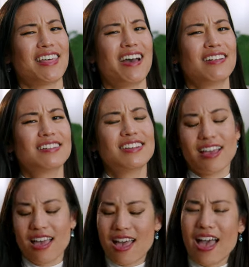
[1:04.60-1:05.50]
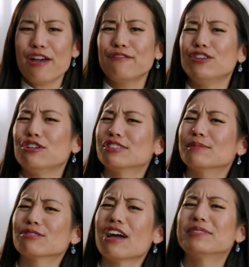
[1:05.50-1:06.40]
that, have you
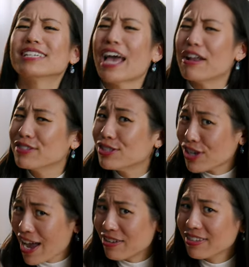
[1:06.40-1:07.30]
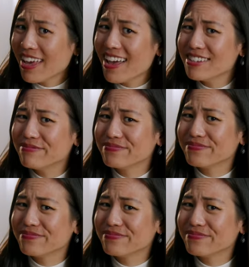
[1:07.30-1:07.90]
subscribed to Canva's channel yet?